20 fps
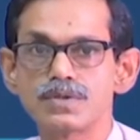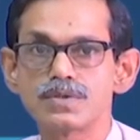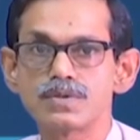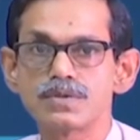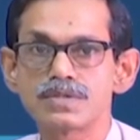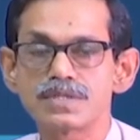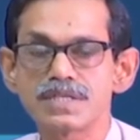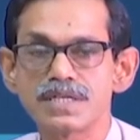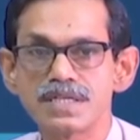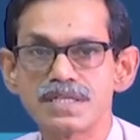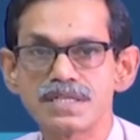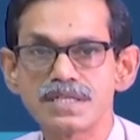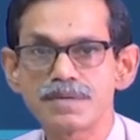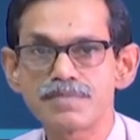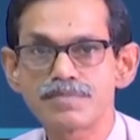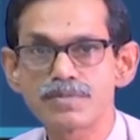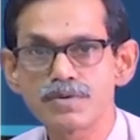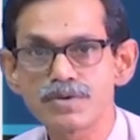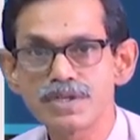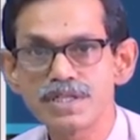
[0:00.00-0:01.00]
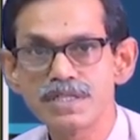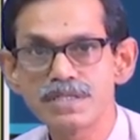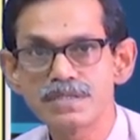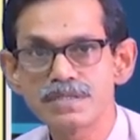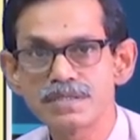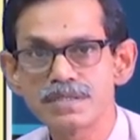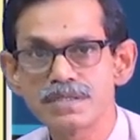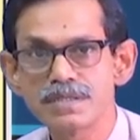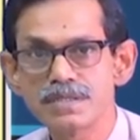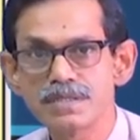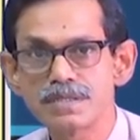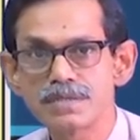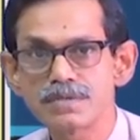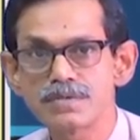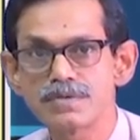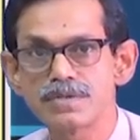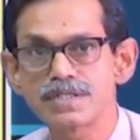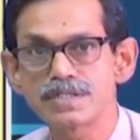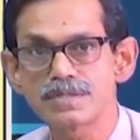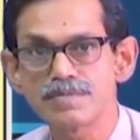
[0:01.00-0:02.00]
to send the protein
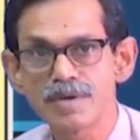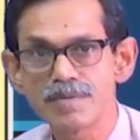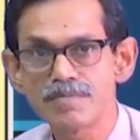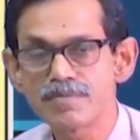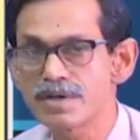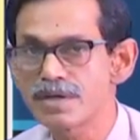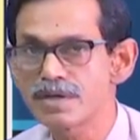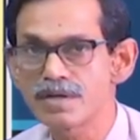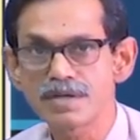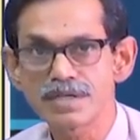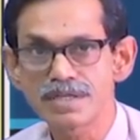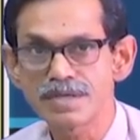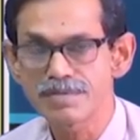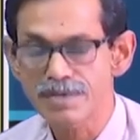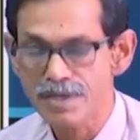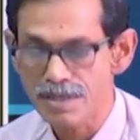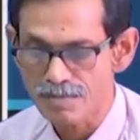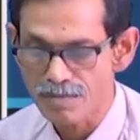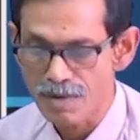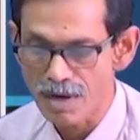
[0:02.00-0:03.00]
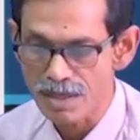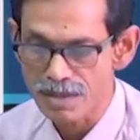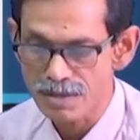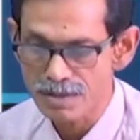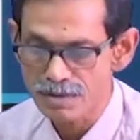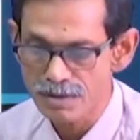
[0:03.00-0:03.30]
to its membrane or different parts.